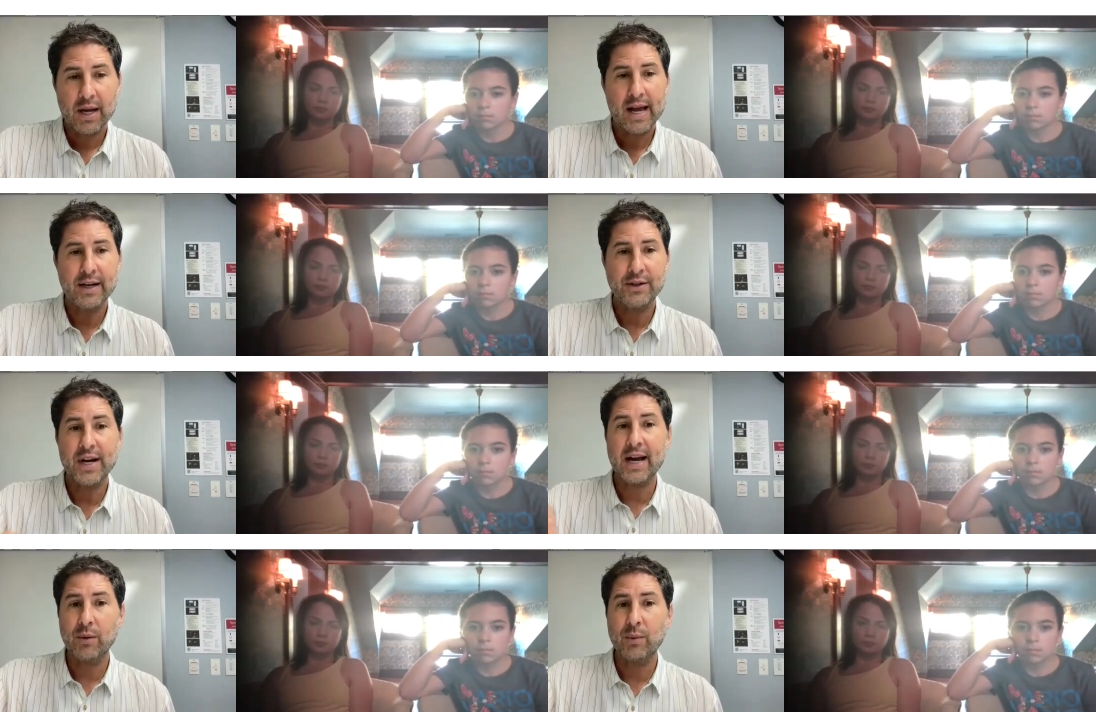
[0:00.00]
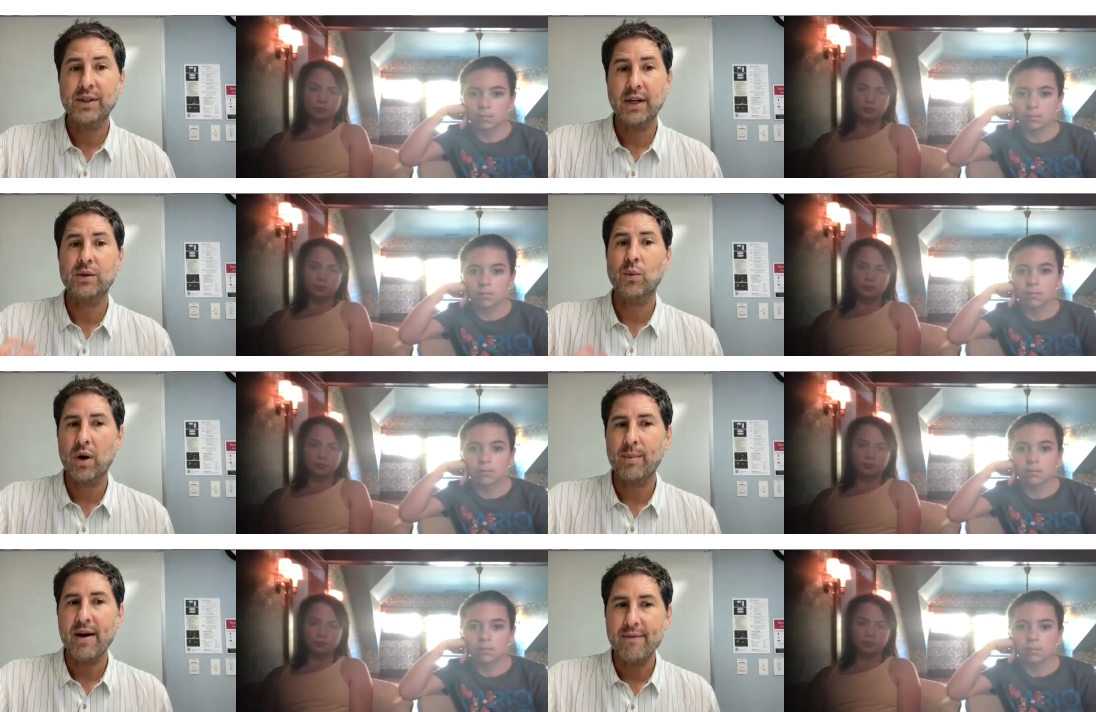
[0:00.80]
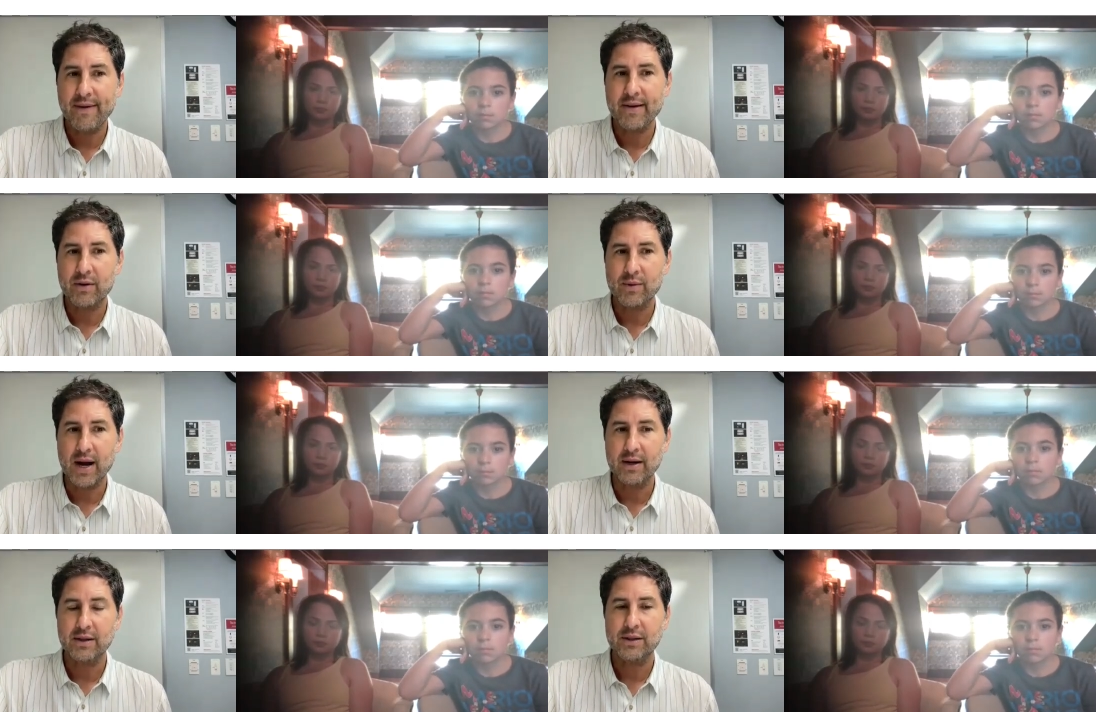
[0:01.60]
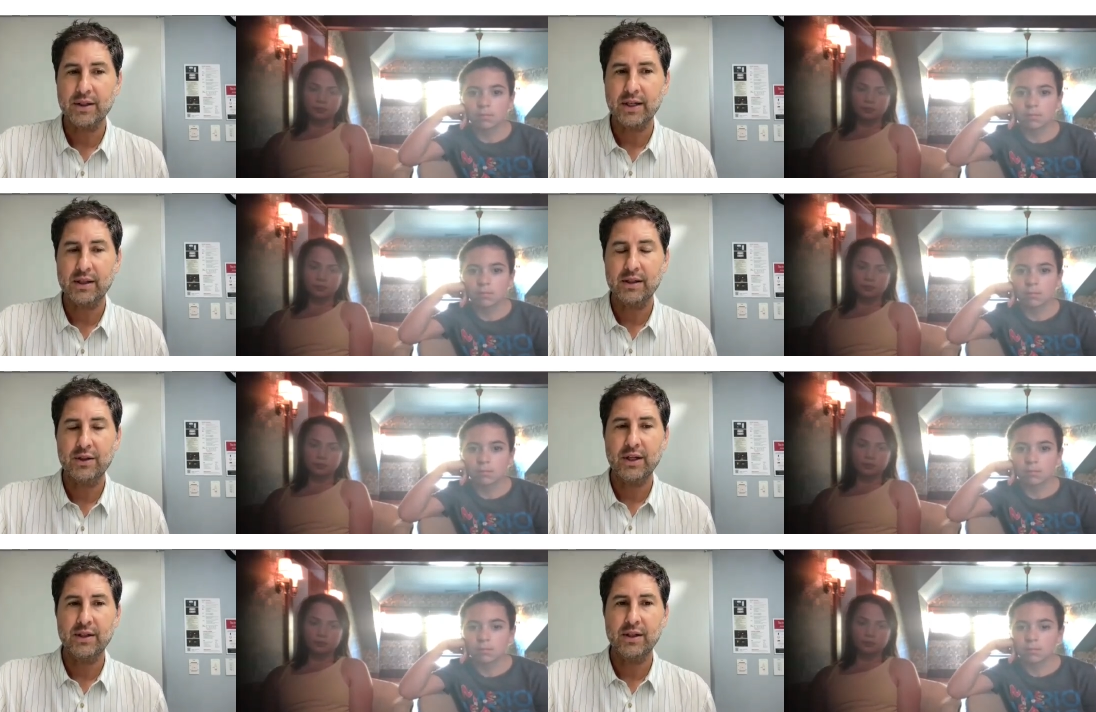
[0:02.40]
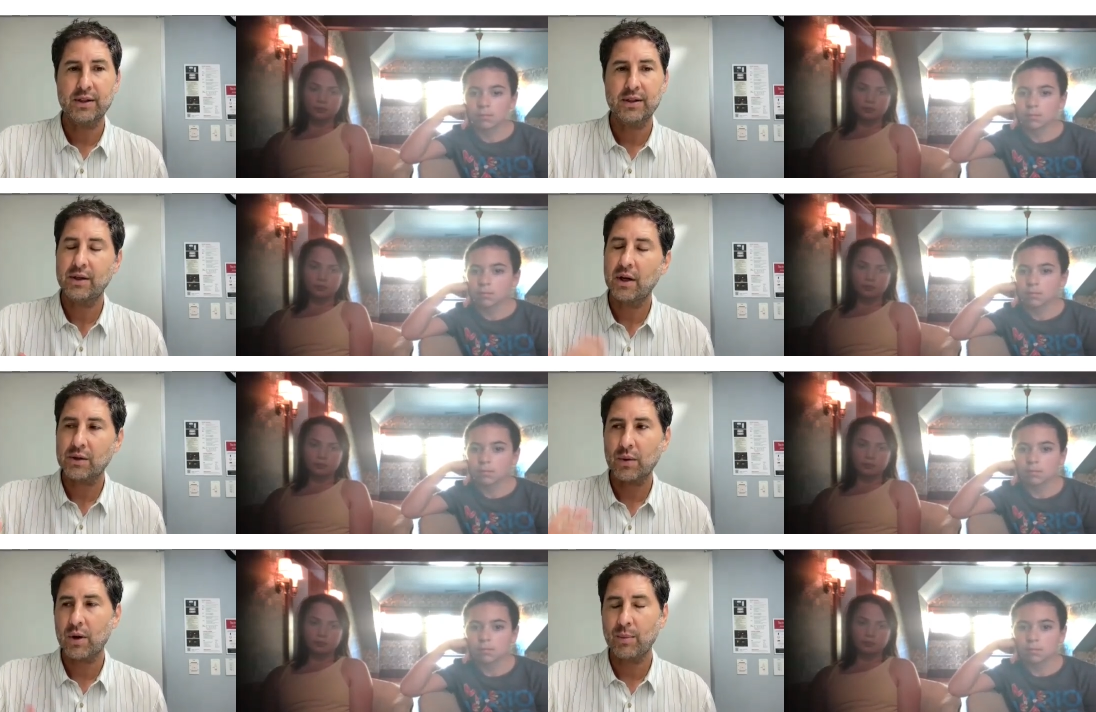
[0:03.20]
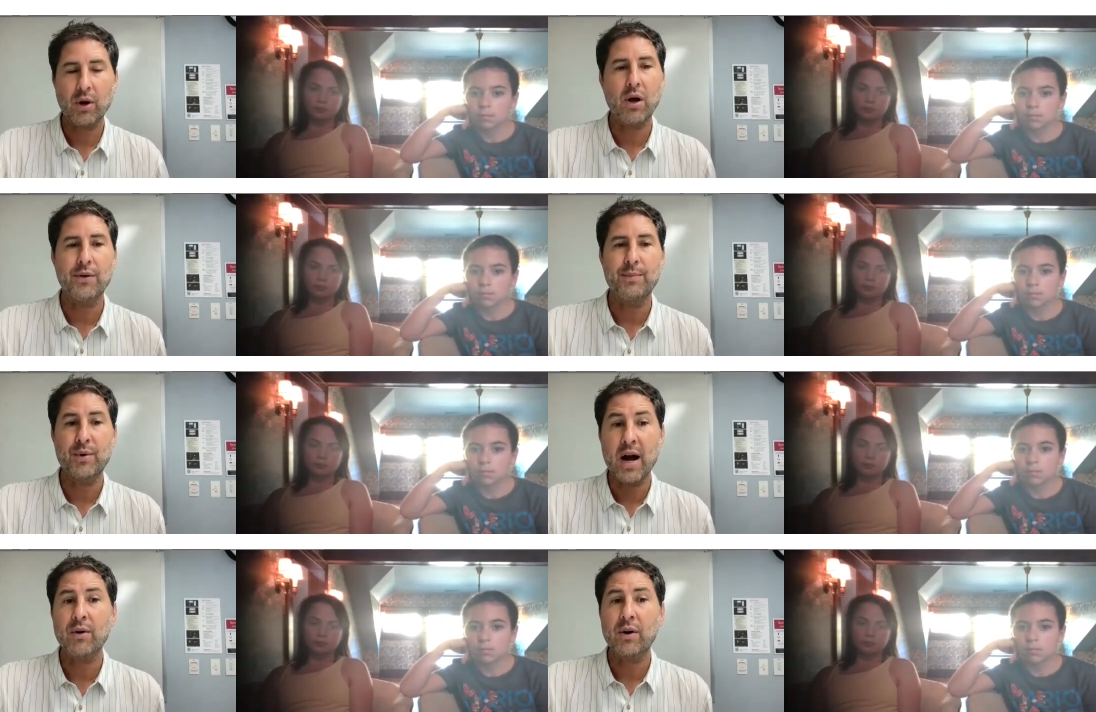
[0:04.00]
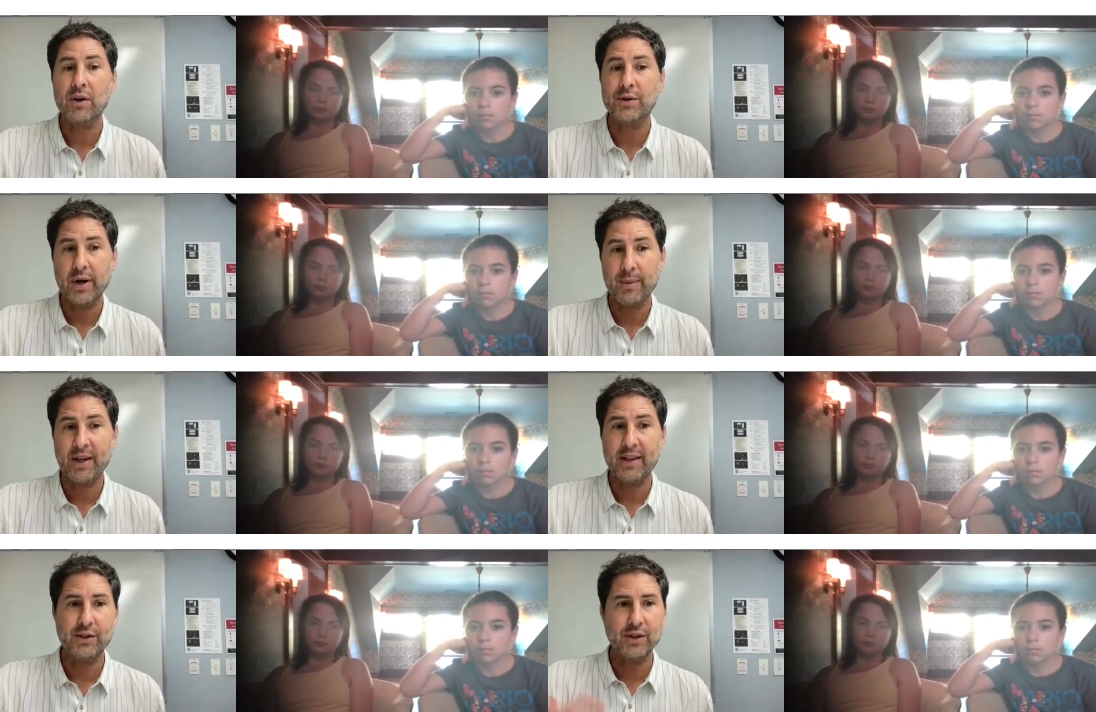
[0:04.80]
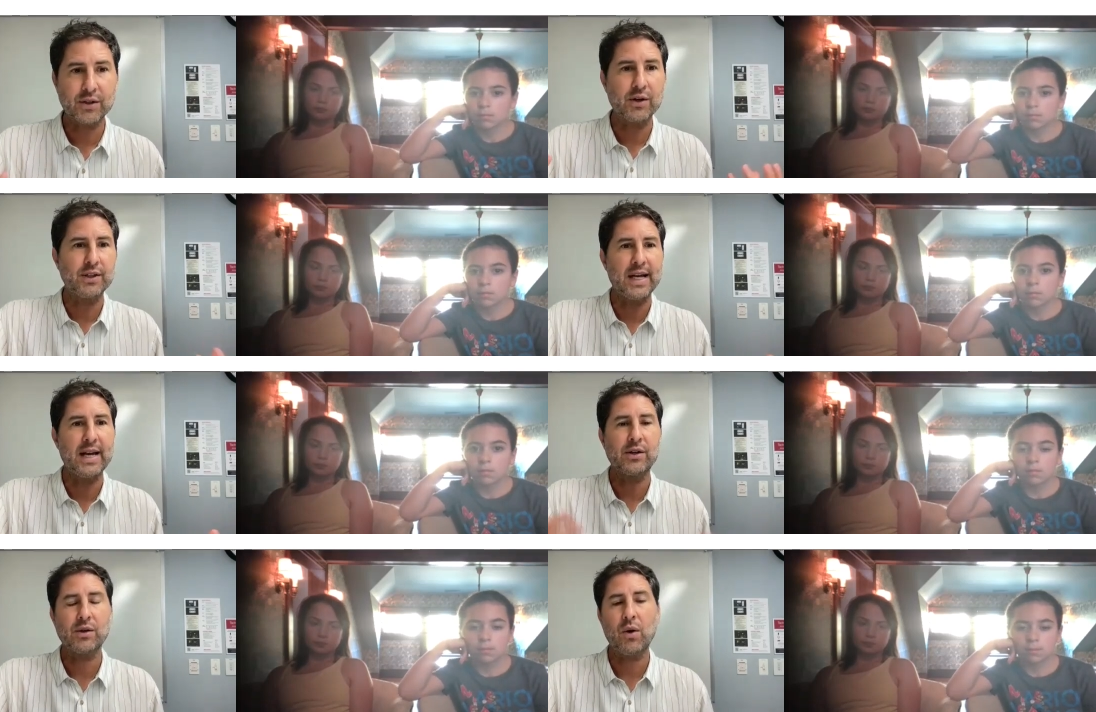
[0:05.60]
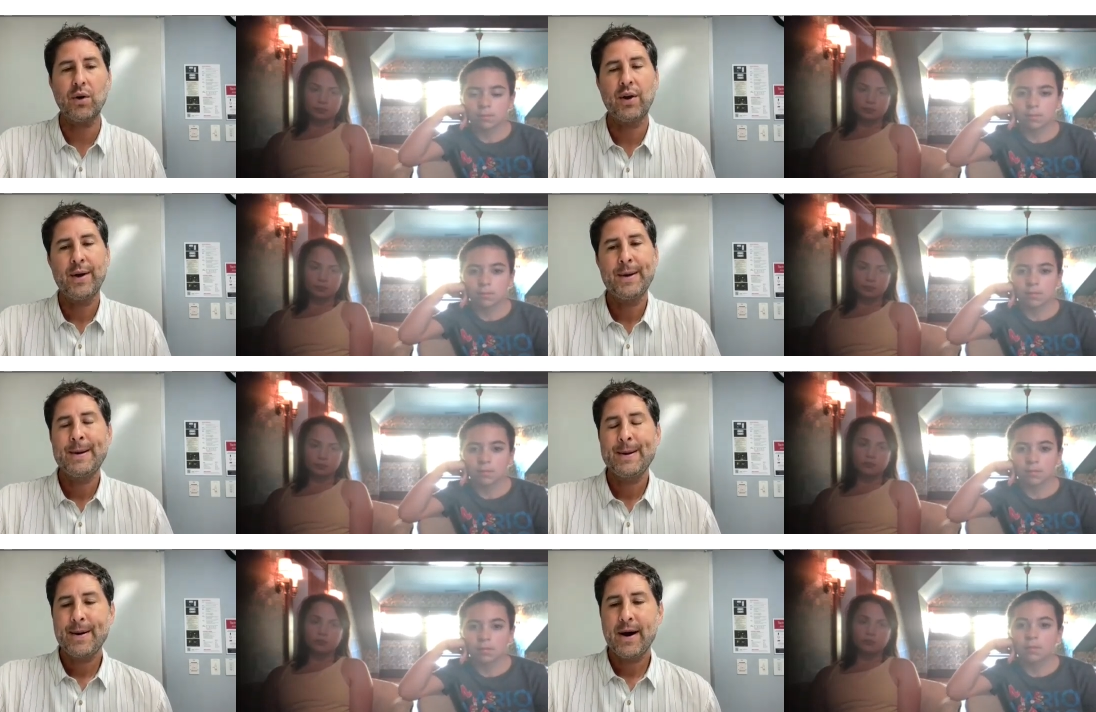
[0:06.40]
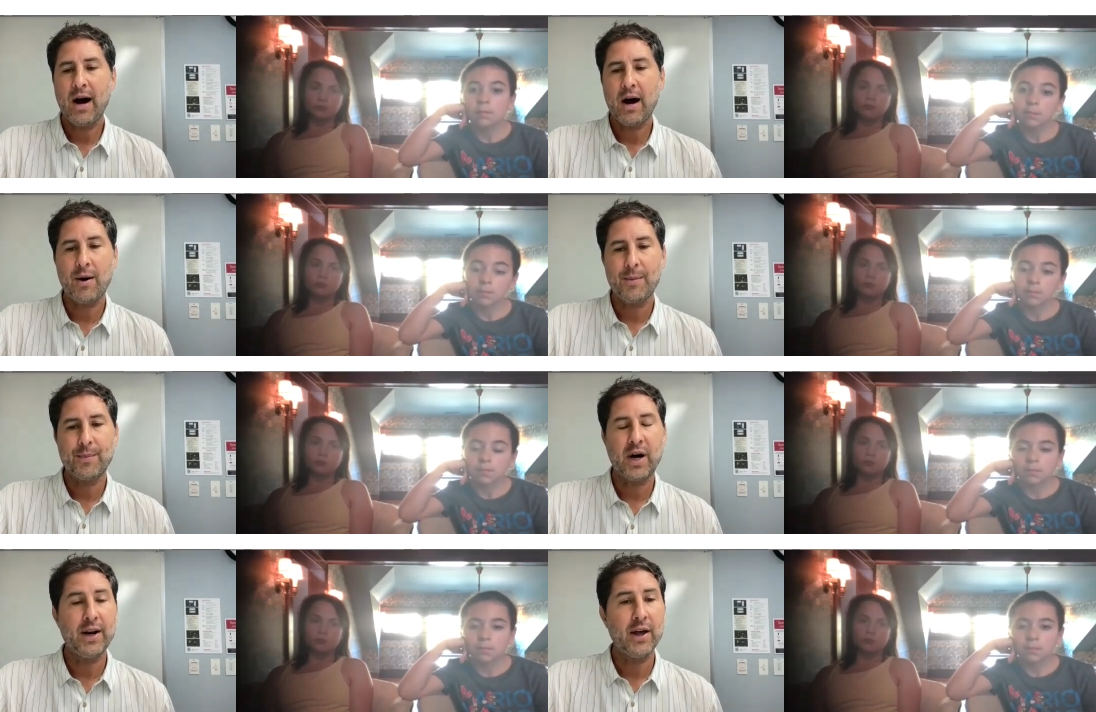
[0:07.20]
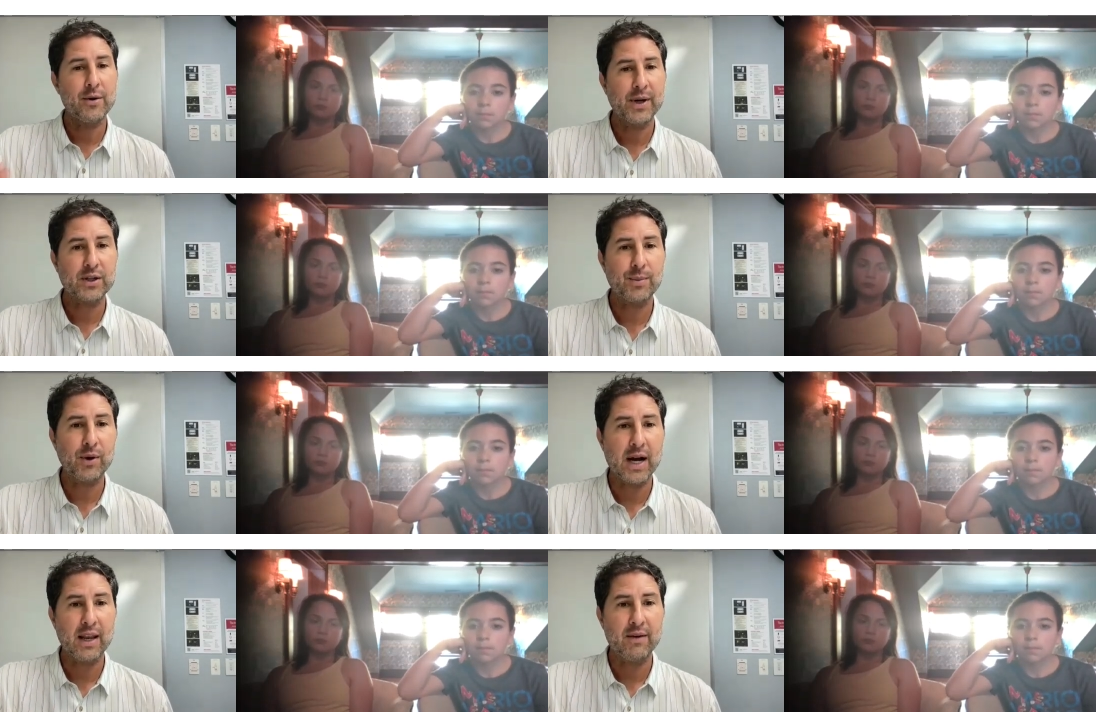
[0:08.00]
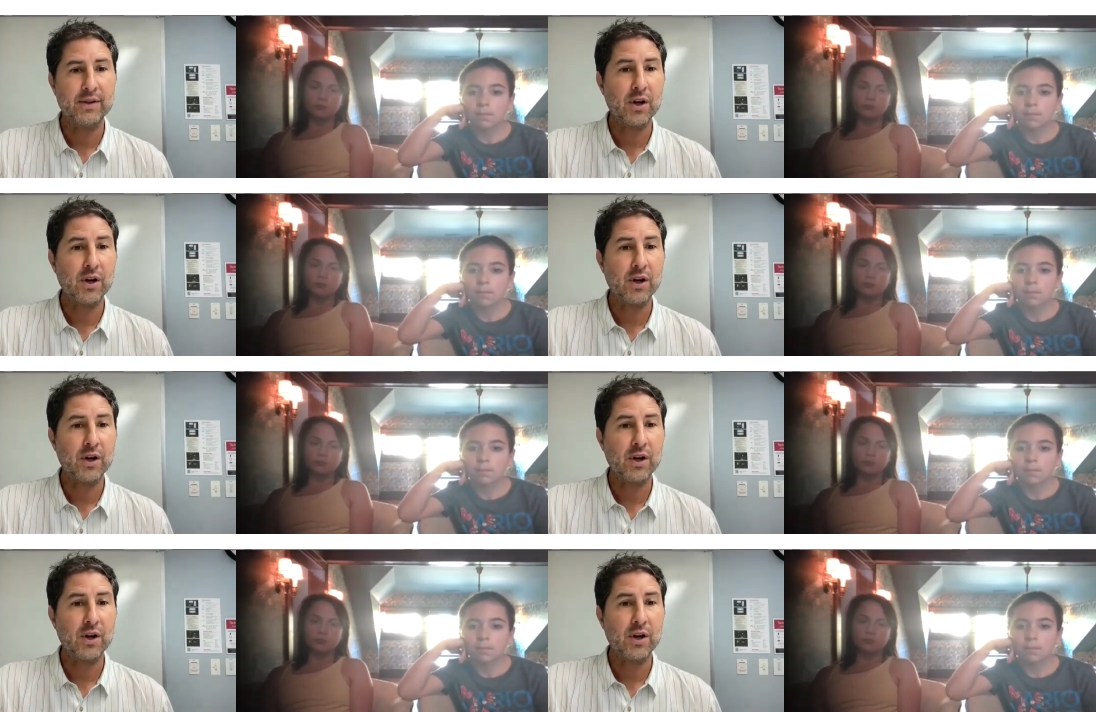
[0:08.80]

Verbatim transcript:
Speaker 1: and Jackie Woodson is one of my favorite writers. She she just she also wrote a book called Brown Girl Dreaming that just turned 10 years old. Um, another picture book I love is